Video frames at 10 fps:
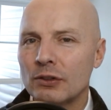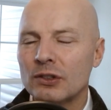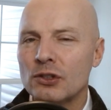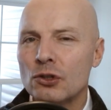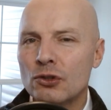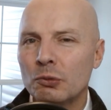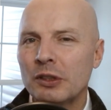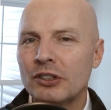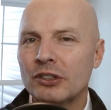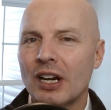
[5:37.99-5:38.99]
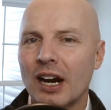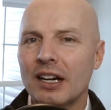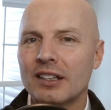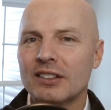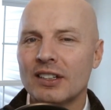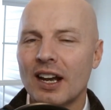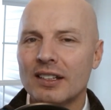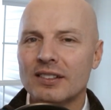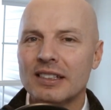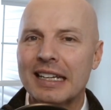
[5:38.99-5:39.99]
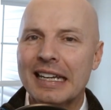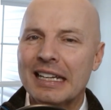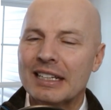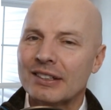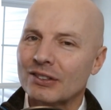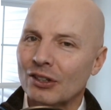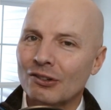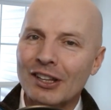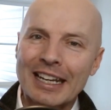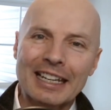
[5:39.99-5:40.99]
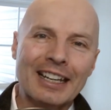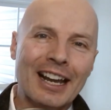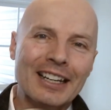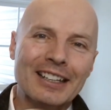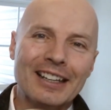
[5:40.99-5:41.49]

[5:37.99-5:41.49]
It's usually when you're tired, exhausted. So late at night,